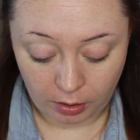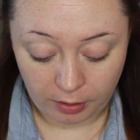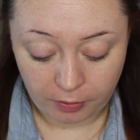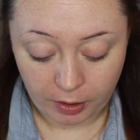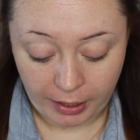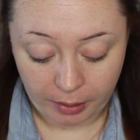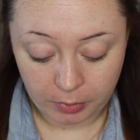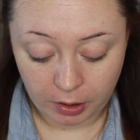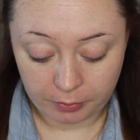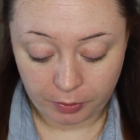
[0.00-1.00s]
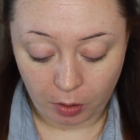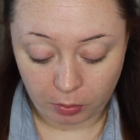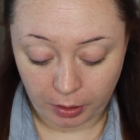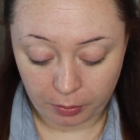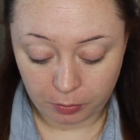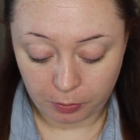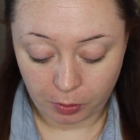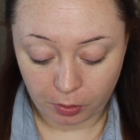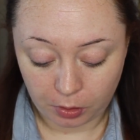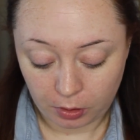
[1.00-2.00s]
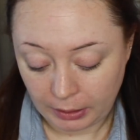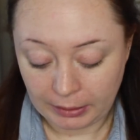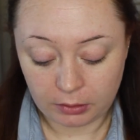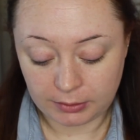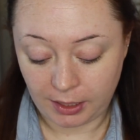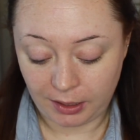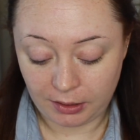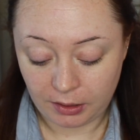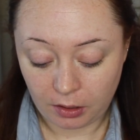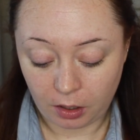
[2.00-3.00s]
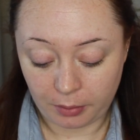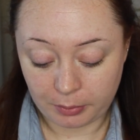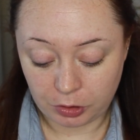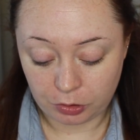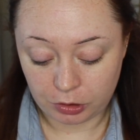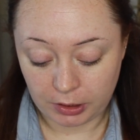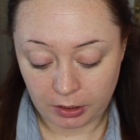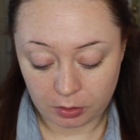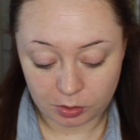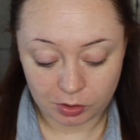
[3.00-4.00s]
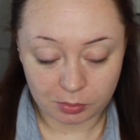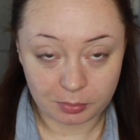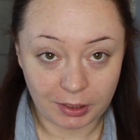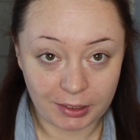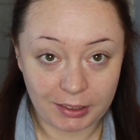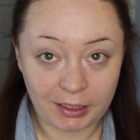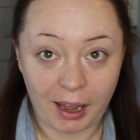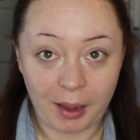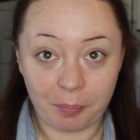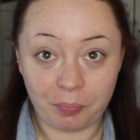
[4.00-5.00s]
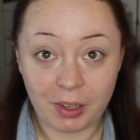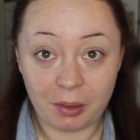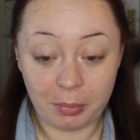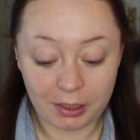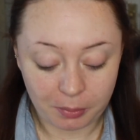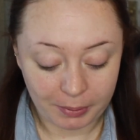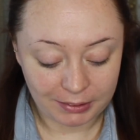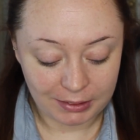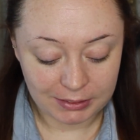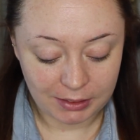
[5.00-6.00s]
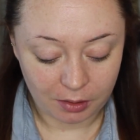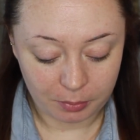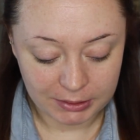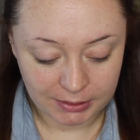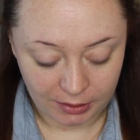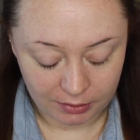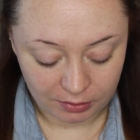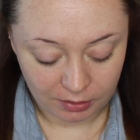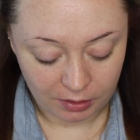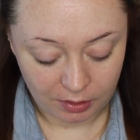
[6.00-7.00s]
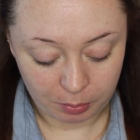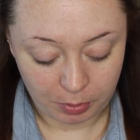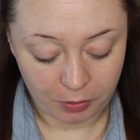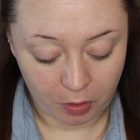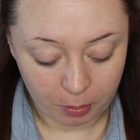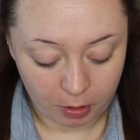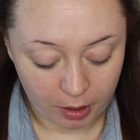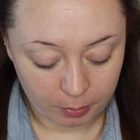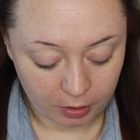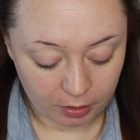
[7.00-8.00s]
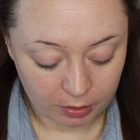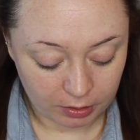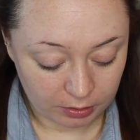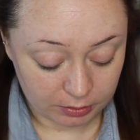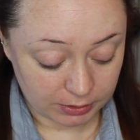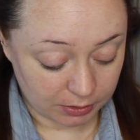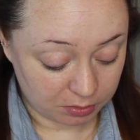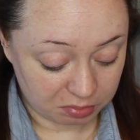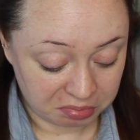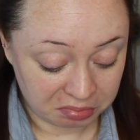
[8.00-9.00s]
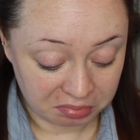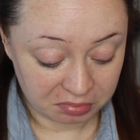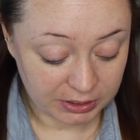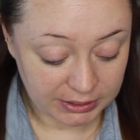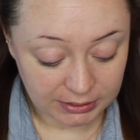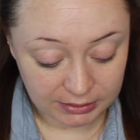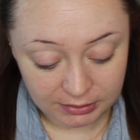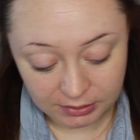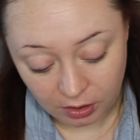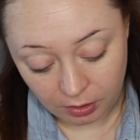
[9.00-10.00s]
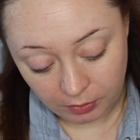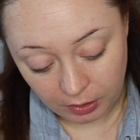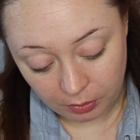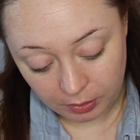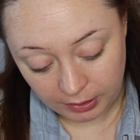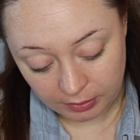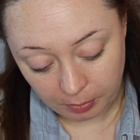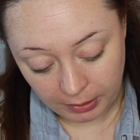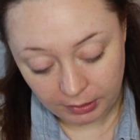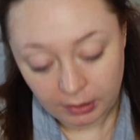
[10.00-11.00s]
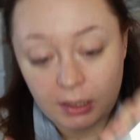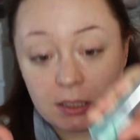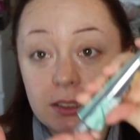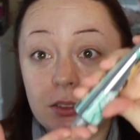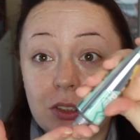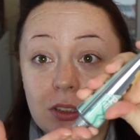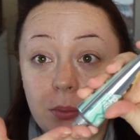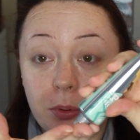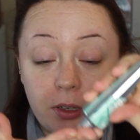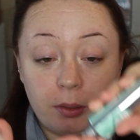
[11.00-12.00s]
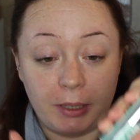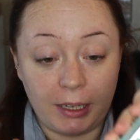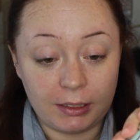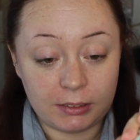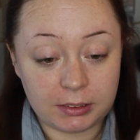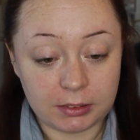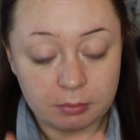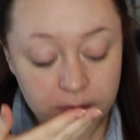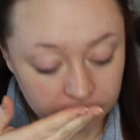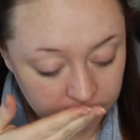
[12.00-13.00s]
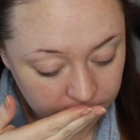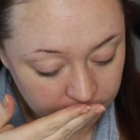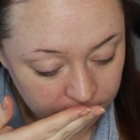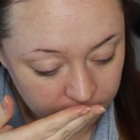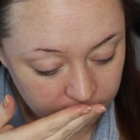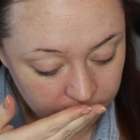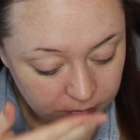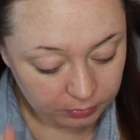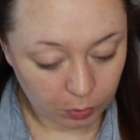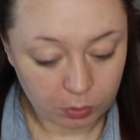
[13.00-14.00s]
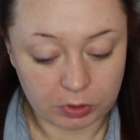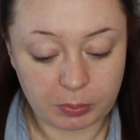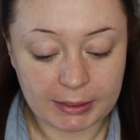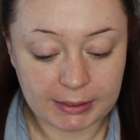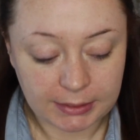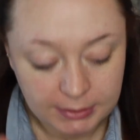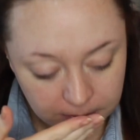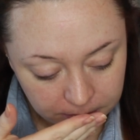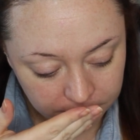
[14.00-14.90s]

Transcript: If I am kind of going out for a long day, I would usually use something like Milk of Magnesia on my skin before primer. So this isn't kind of a new thing to me, so I'm just going to put it on my hand. Ooh, it smells nice.